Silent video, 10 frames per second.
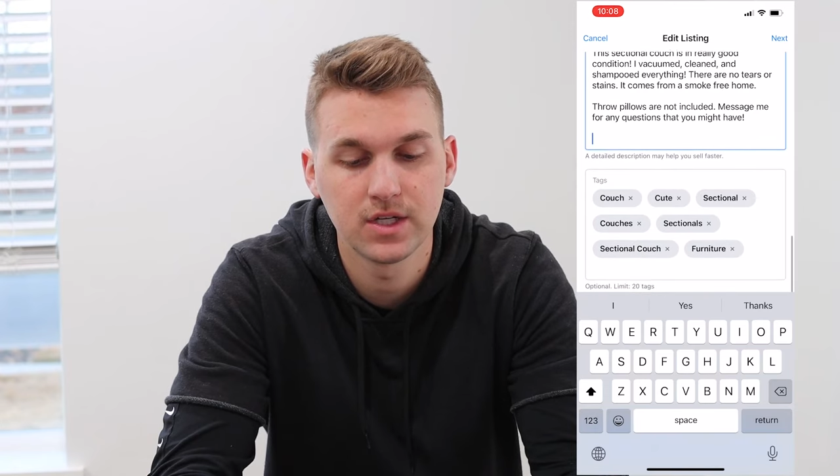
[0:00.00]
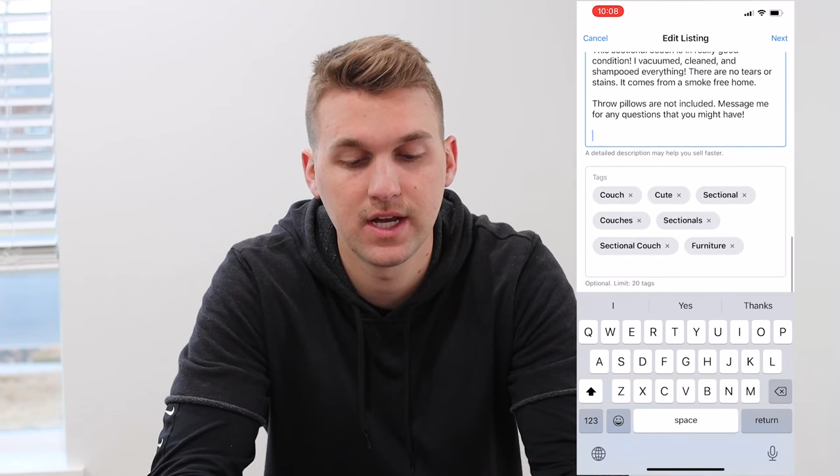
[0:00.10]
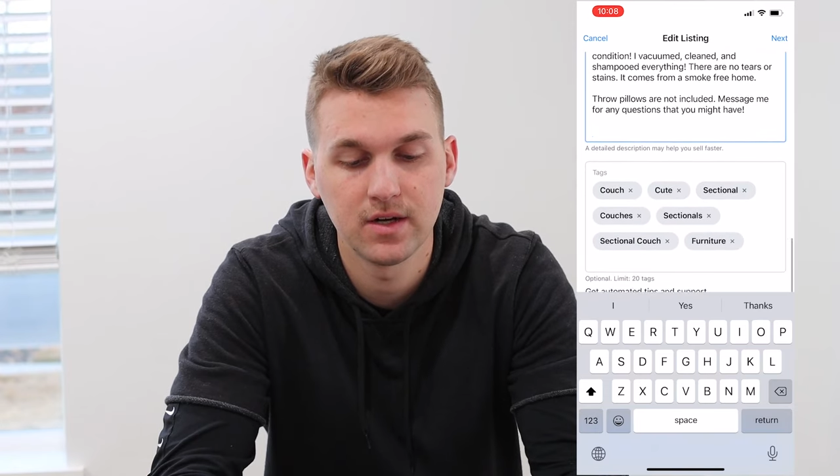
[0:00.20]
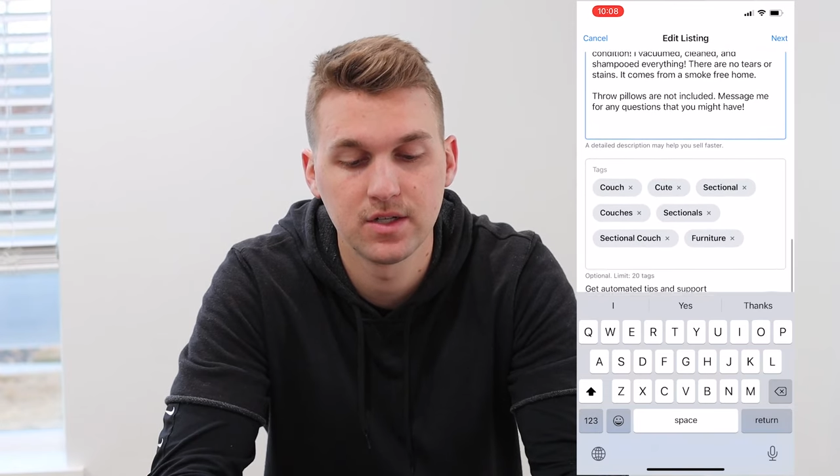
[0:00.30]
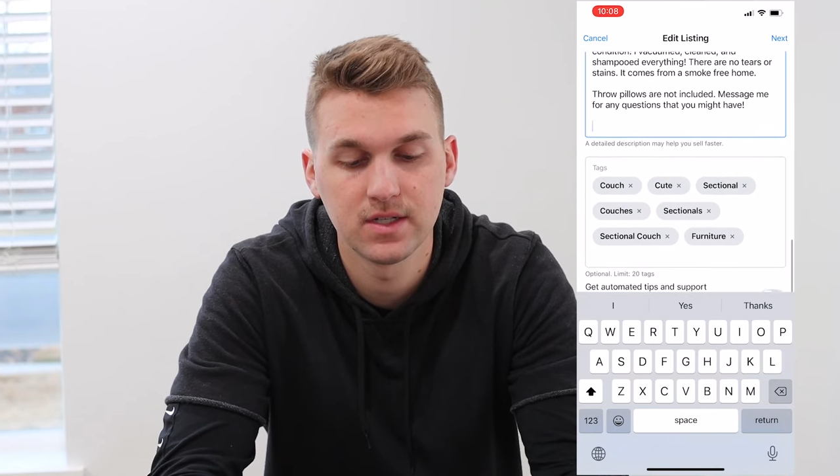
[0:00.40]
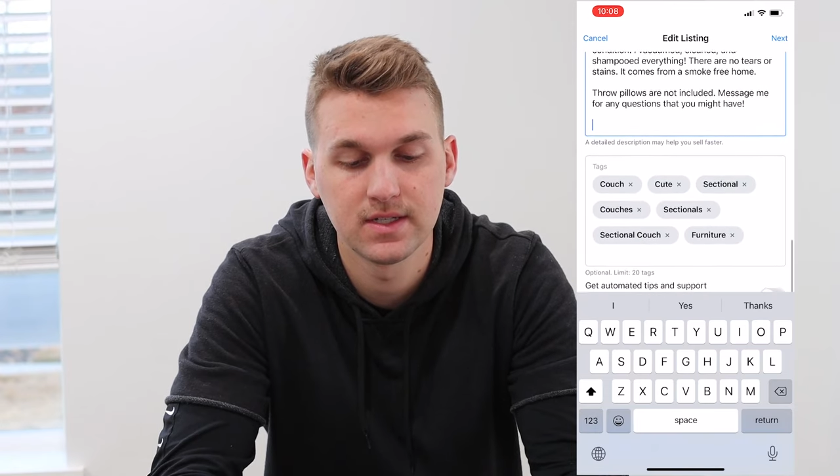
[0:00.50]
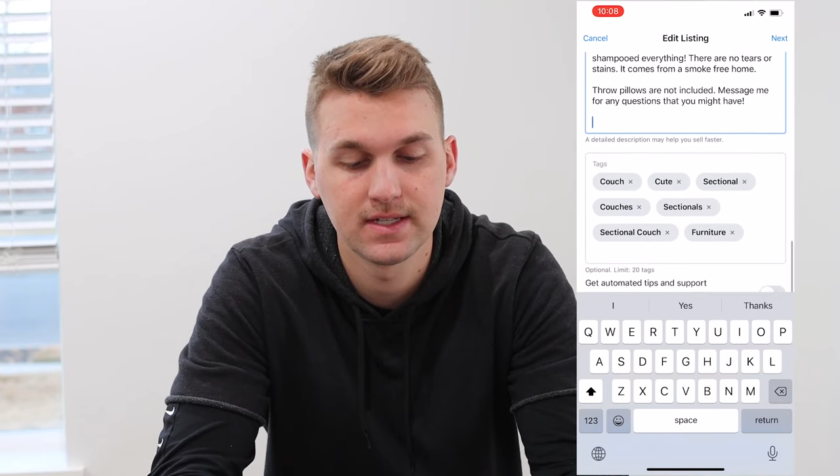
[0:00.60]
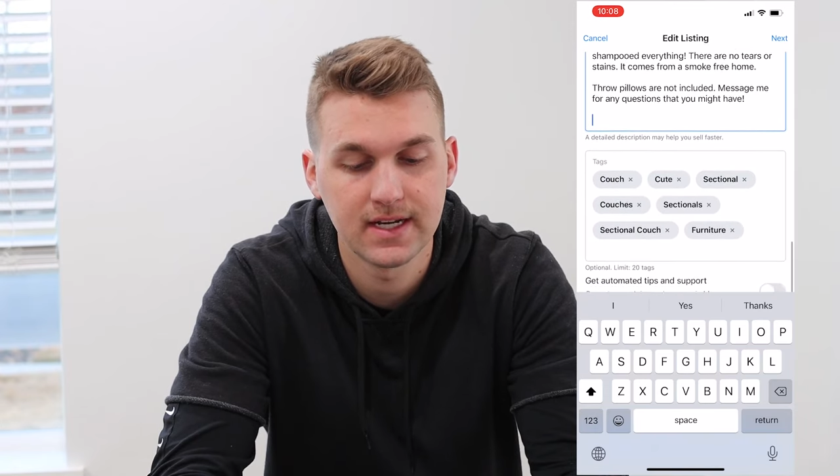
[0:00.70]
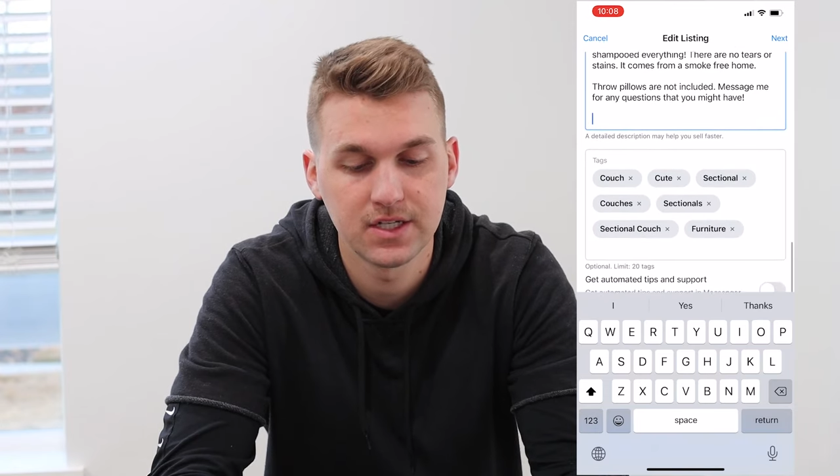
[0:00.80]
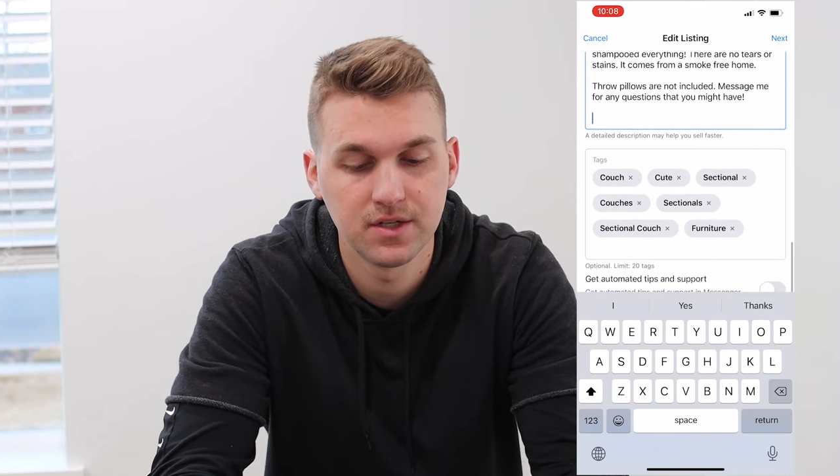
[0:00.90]
couches,
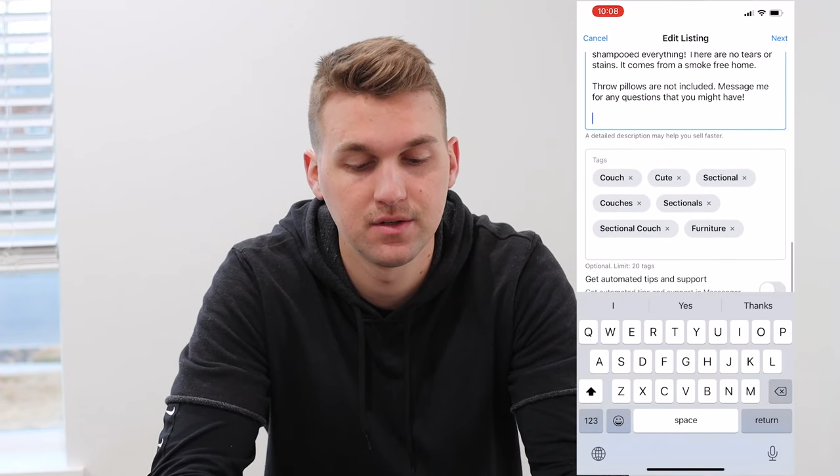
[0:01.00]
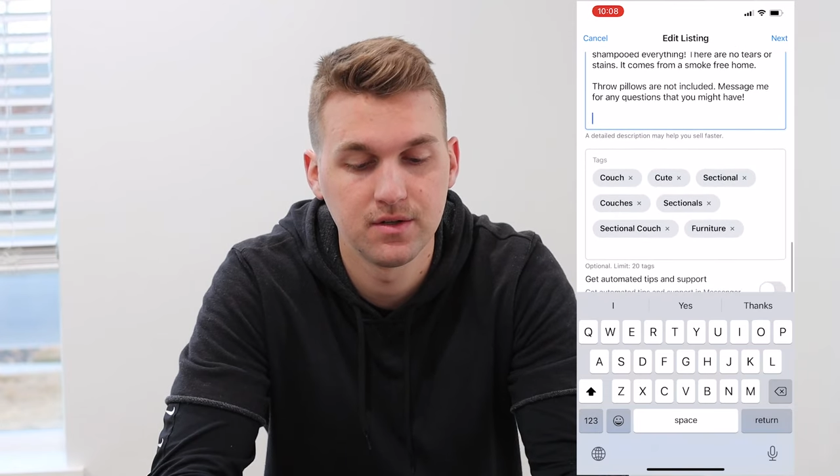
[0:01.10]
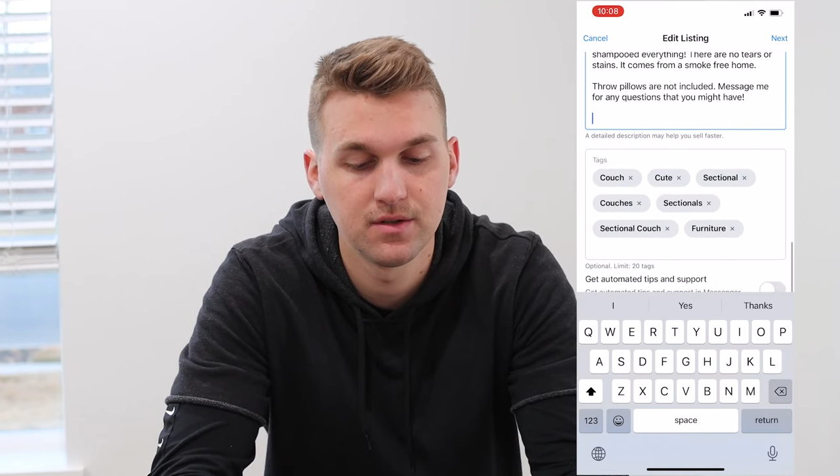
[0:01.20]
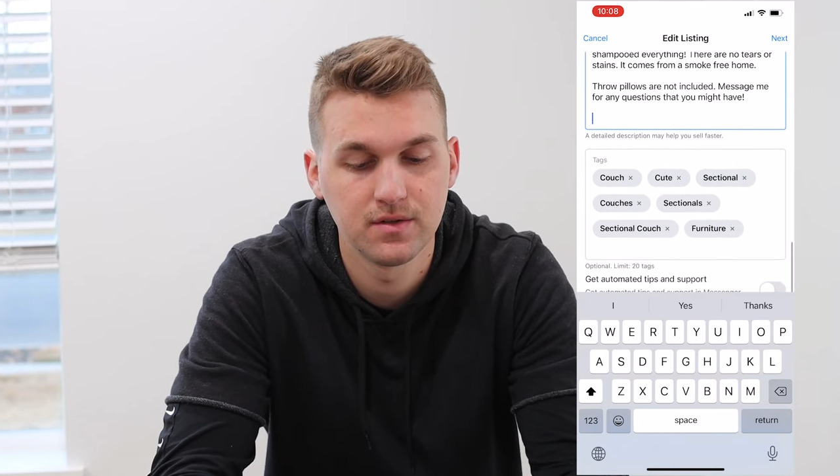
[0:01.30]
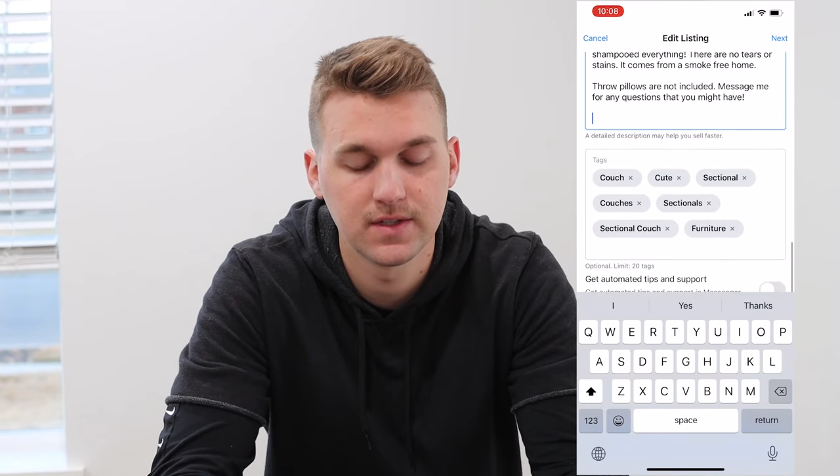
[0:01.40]
sectional,